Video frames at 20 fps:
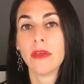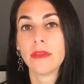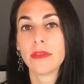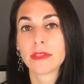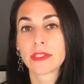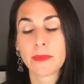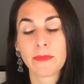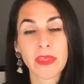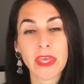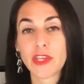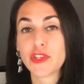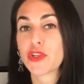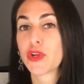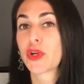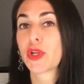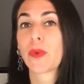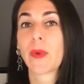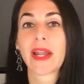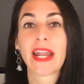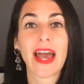some things you're
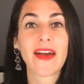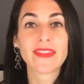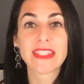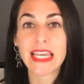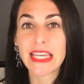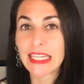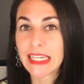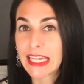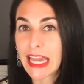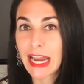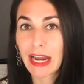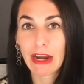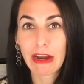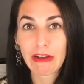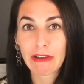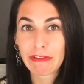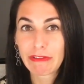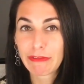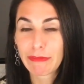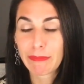going to want to have taken care
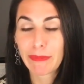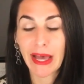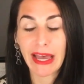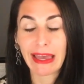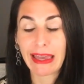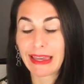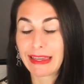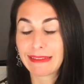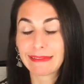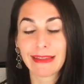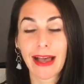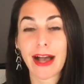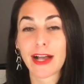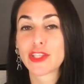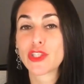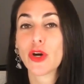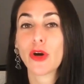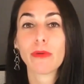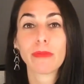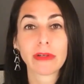of by
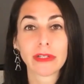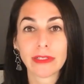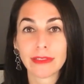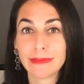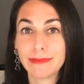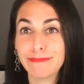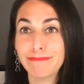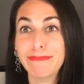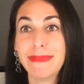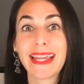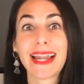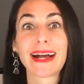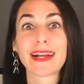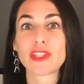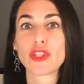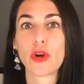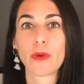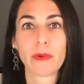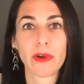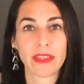October,
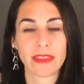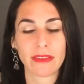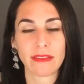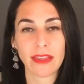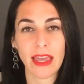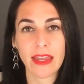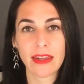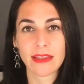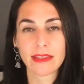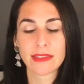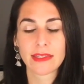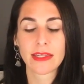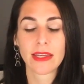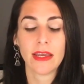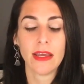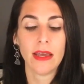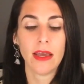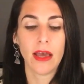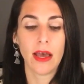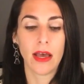mid-October at the latest,
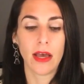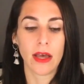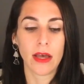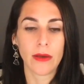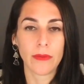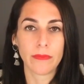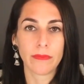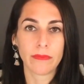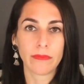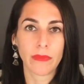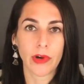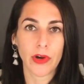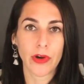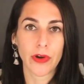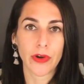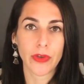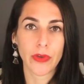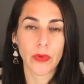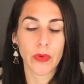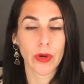um,
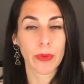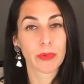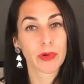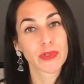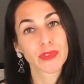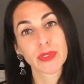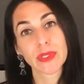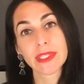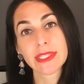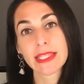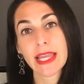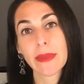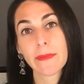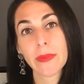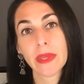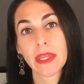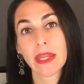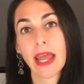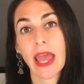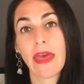are your personal
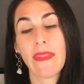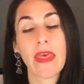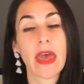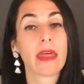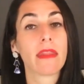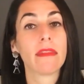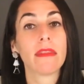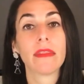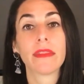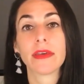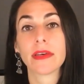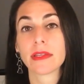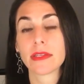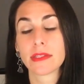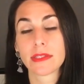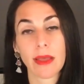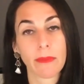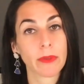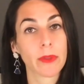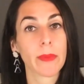statement and then the
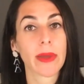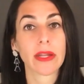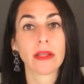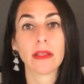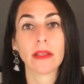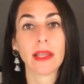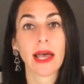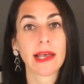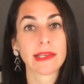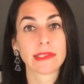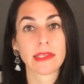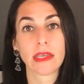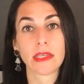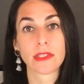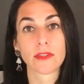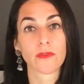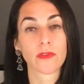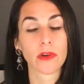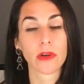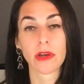supplemental
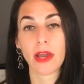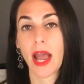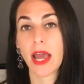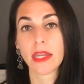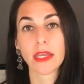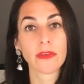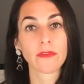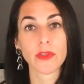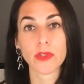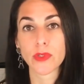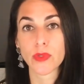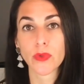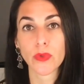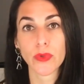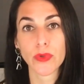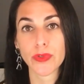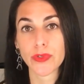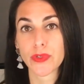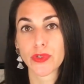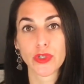essays for any of the
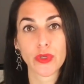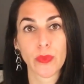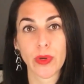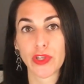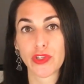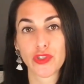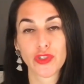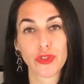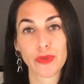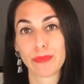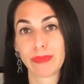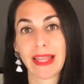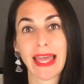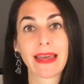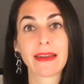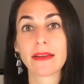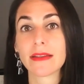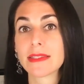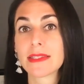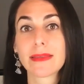schools to which you
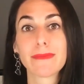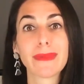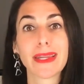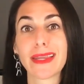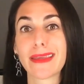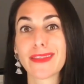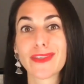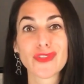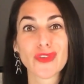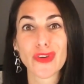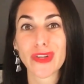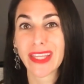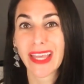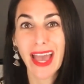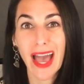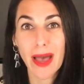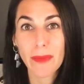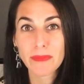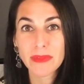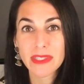plan on submitting these early
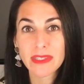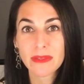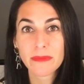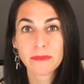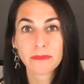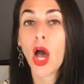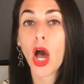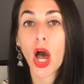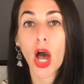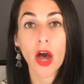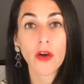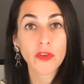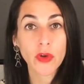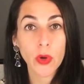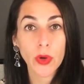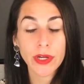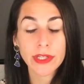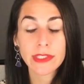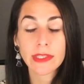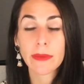apps. Of
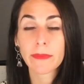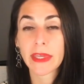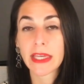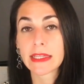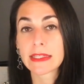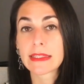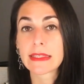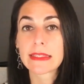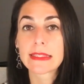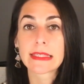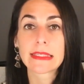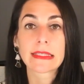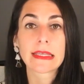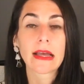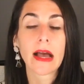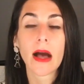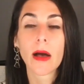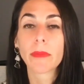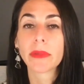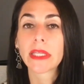course, because this isn't
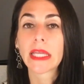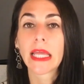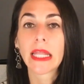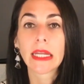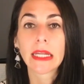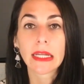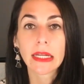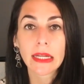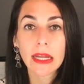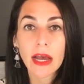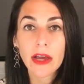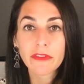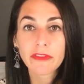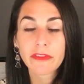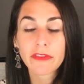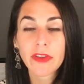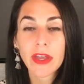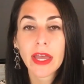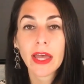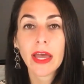complicated enough,